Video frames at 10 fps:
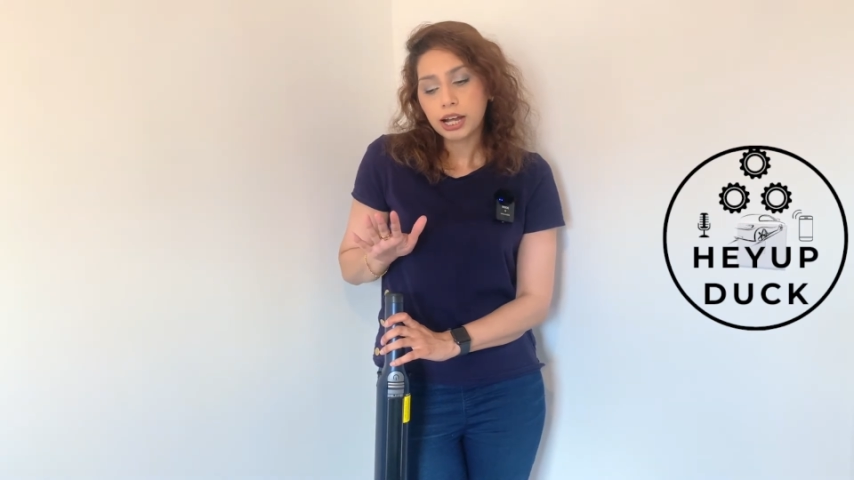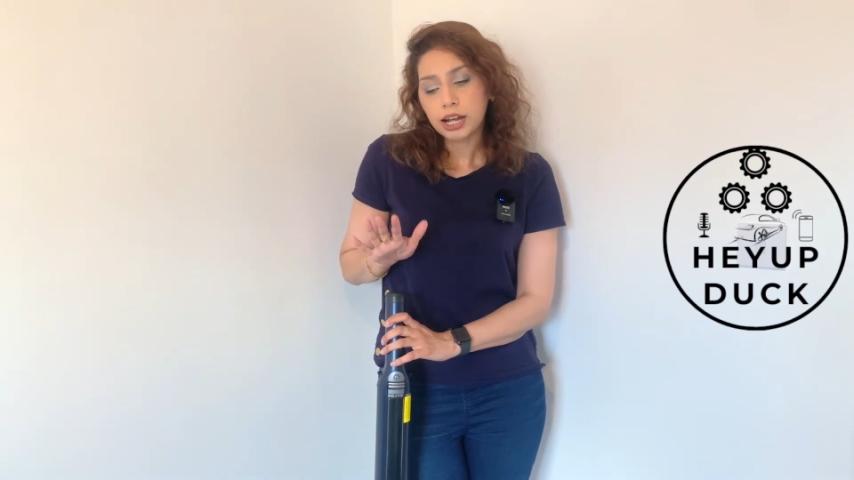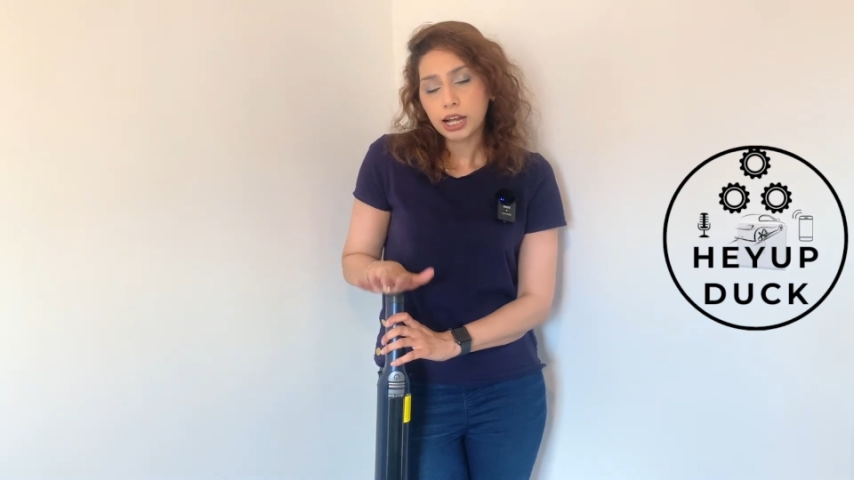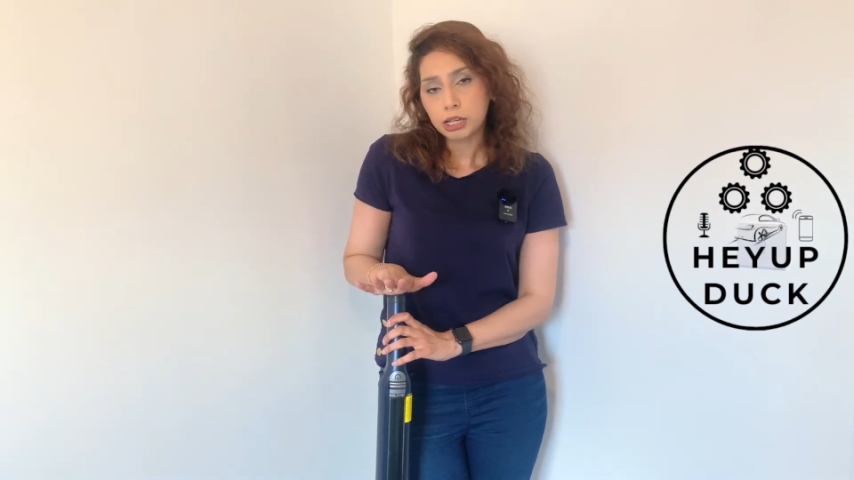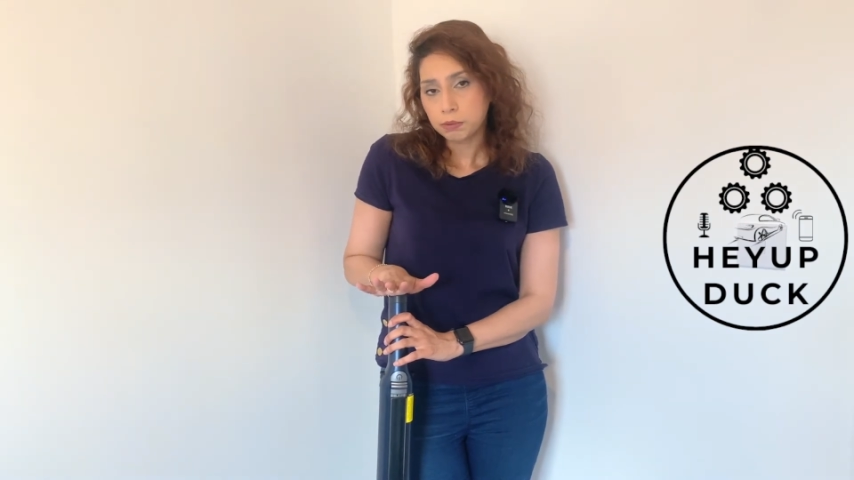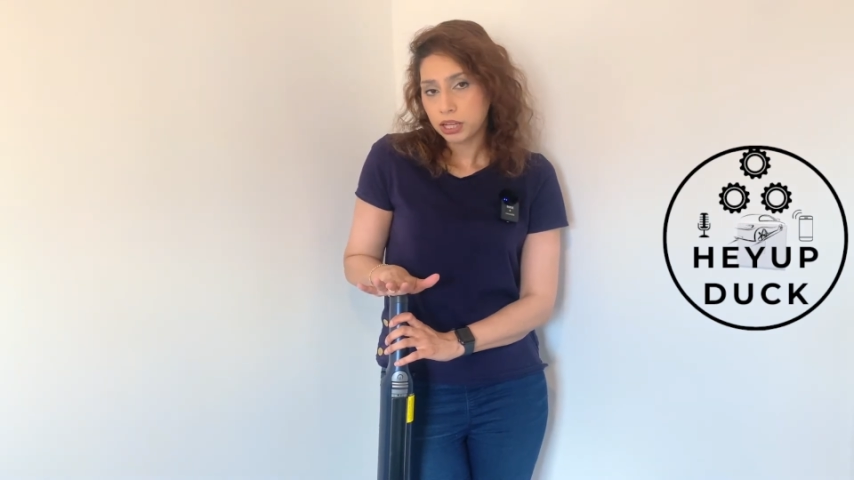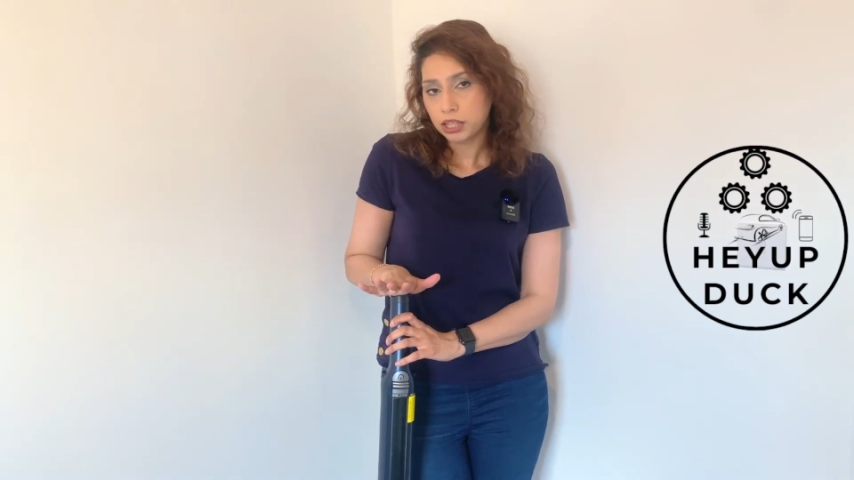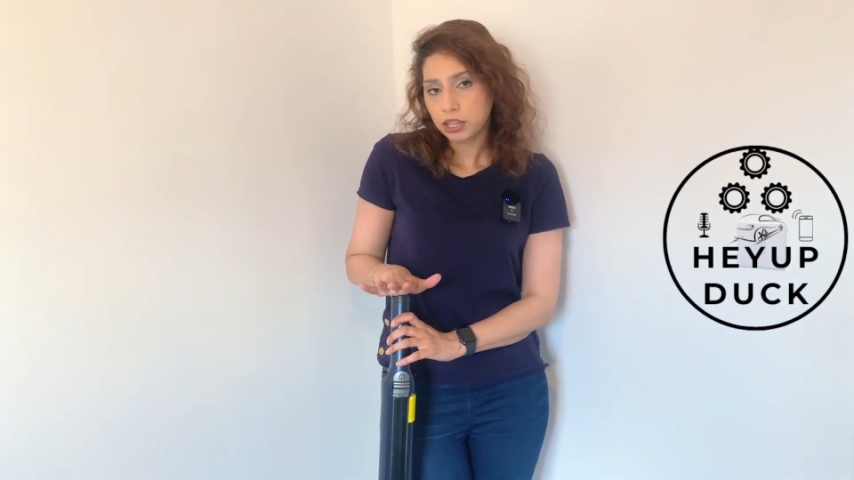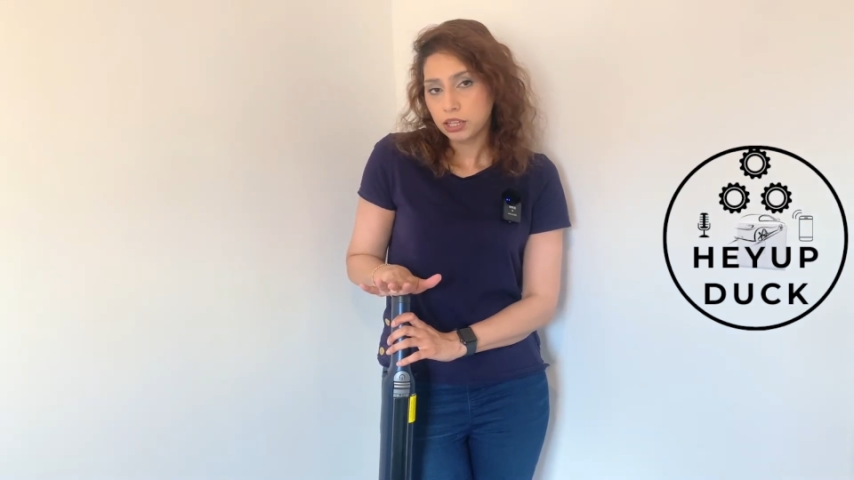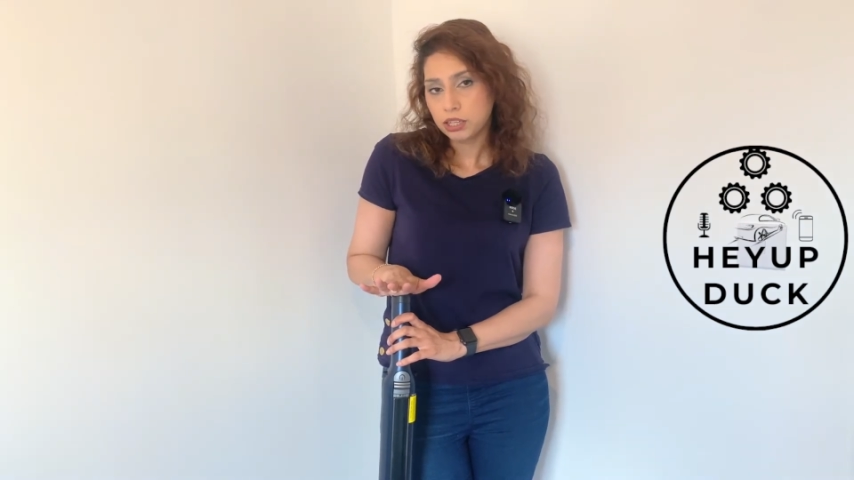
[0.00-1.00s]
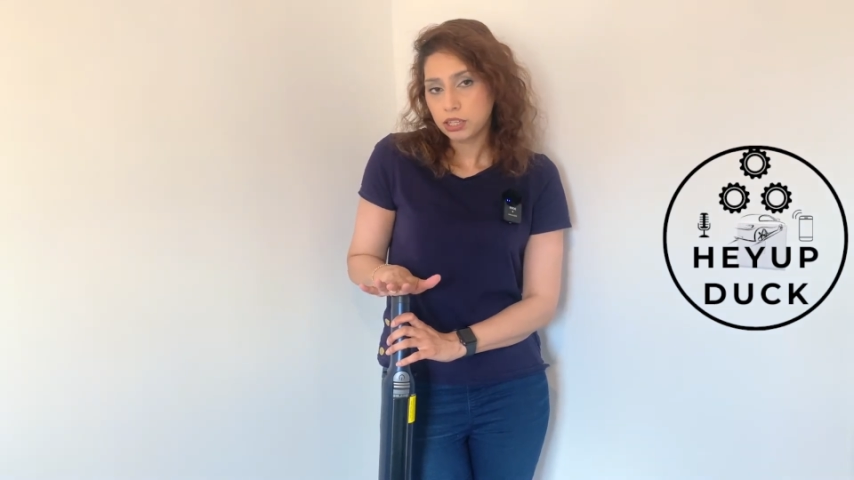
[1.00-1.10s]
I buy this?